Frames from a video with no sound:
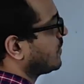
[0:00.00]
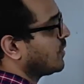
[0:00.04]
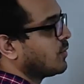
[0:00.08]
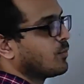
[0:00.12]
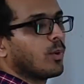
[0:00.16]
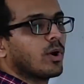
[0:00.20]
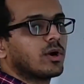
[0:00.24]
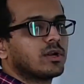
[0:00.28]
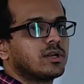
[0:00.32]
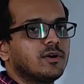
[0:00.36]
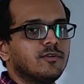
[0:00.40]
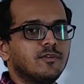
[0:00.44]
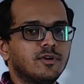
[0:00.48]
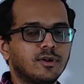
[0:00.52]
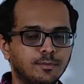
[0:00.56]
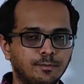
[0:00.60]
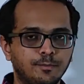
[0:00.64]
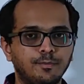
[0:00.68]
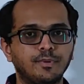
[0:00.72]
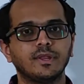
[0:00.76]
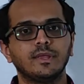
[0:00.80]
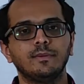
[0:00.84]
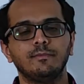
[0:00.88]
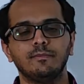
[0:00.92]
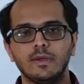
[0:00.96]
whatever
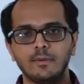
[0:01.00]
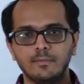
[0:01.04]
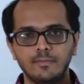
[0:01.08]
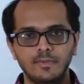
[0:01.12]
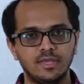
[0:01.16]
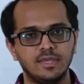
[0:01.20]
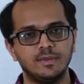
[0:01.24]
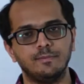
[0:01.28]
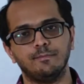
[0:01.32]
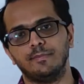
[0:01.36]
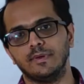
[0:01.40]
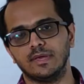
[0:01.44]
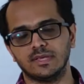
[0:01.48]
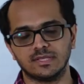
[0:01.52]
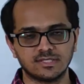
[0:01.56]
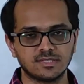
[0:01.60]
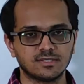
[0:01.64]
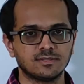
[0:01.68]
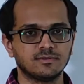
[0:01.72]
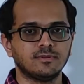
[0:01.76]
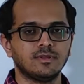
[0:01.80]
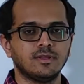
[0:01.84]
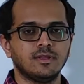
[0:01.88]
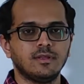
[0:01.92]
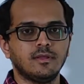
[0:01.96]
premium he
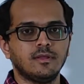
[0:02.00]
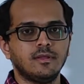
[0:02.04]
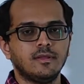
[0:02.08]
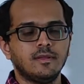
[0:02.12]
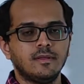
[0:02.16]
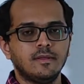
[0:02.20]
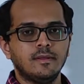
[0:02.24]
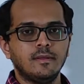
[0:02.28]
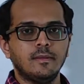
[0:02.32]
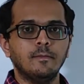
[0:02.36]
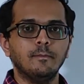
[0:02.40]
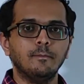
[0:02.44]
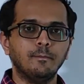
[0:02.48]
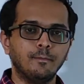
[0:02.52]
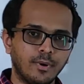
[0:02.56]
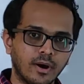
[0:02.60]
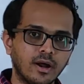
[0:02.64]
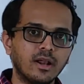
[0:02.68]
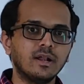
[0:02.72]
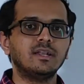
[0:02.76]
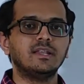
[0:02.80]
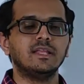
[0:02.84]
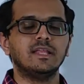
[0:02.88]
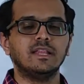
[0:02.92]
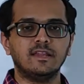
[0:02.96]
pays.
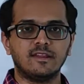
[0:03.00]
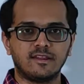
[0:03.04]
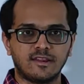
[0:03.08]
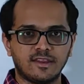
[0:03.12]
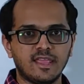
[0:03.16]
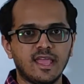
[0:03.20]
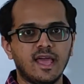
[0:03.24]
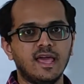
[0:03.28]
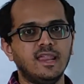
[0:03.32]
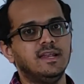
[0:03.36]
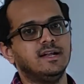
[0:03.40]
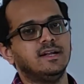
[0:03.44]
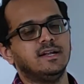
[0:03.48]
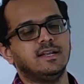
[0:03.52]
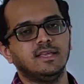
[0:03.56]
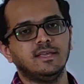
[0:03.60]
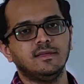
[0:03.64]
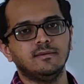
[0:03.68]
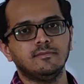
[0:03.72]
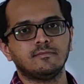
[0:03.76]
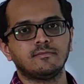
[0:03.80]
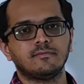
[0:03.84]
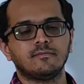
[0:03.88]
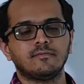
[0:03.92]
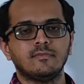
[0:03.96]
But in
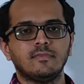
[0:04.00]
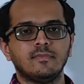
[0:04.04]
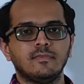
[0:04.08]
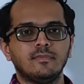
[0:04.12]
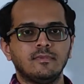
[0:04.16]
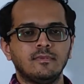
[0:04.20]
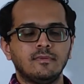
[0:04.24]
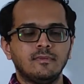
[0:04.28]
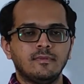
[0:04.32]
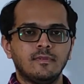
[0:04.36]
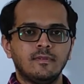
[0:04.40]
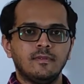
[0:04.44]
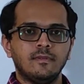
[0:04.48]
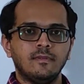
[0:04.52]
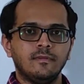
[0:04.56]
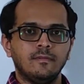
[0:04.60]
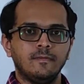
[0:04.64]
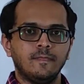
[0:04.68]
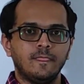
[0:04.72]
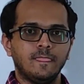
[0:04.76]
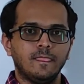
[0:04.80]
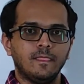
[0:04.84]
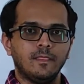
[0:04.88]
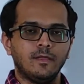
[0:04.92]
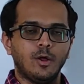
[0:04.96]
reality,
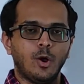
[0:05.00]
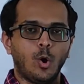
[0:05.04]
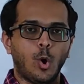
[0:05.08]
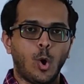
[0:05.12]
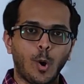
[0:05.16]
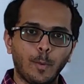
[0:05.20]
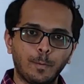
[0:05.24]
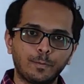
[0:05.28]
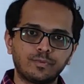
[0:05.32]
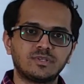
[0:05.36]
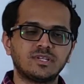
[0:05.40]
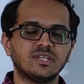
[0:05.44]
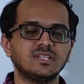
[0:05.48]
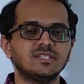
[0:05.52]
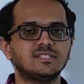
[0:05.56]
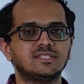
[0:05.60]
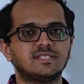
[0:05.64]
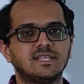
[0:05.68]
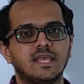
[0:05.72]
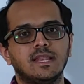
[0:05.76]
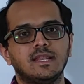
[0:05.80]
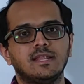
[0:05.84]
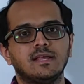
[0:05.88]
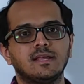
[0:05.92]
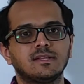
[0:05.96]
option
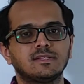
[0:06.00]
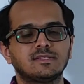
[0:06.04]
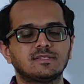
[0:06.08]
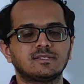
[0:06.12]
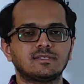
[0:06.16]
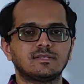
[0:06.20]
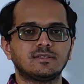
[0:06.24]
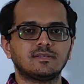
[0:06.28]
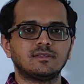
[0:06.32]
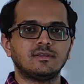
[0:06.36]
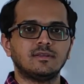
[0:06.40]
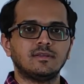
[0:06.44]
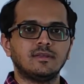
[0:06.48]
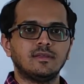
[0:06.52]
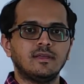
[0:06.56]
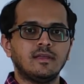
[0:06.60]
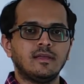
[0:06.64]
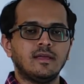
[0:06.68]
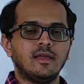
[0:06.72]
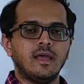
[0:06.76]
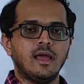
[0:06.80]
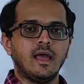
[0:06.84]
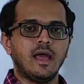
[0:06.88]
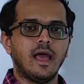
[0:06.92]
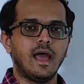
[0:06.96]
sellers
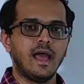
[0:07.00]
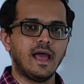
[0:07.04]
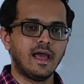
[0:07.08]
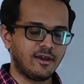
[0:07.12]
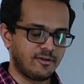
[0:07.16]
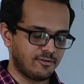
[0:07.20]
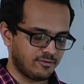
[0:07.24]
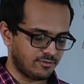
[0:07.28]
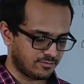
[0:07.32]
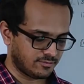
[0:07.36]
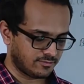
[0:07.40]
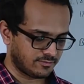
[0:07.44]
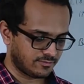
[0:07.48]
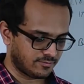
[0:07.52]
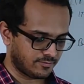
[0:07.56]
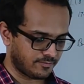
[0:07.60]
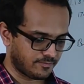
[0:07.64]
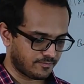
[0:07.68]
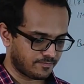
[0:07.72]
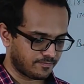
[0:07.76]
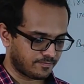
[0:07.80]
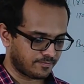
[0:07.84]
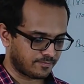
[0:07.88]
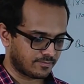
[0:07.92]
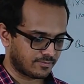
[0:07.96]
have
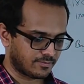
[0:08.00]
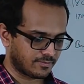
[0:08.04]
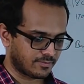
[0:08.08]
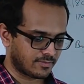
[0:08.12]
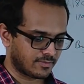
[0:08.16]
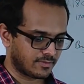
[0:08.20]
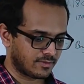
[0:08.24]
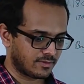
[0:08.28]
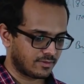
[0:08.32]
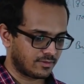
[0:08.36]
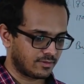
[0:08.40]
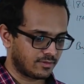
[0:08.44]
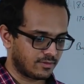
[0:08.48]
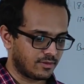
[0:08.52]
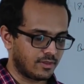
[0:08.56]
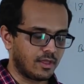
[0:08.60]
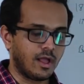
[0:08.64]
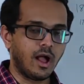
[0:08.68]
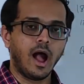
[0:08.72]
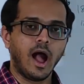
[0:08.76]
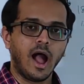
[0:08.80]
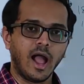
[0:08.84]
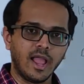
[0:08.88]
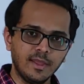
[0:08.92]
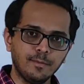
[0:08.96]

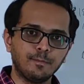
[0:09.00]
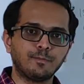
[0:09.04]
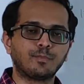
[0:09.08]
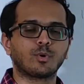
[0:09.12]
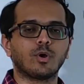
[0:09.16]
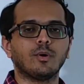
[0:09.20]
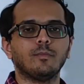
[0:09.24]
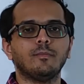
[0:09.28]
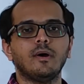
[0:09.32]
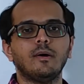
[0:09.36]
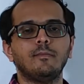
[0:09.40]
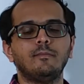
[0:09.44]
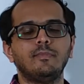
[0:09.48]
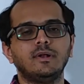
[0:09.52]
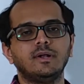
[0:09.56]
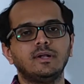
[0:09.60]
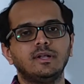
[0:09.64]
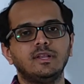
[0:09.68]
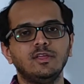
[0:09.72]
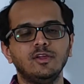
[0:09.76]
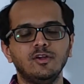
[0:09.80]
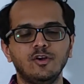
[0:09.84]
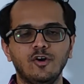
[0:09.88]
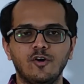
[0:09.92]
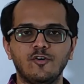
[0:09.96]
high
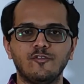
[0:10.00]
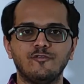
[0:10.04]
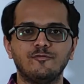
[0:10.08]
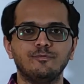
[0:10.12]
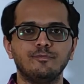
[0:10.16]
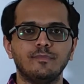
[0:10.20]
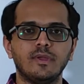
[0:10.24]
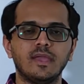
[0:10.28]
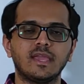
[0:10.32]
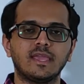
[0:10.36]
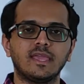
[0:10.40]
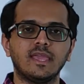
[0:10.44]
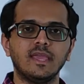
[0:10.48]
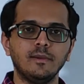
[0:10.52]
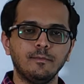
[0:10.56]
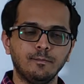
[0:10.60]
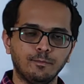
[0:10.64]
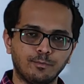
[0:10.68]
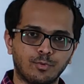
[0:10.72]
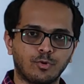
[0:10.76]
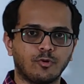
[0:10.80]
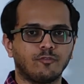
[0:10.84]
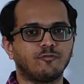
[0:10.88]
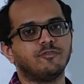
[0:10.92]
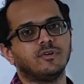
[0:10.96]
probability of
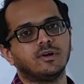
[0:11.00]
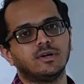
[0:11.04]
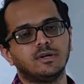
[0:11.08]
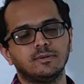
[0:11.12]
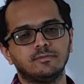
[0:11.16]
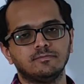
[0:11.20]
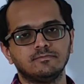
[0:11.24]
making profit.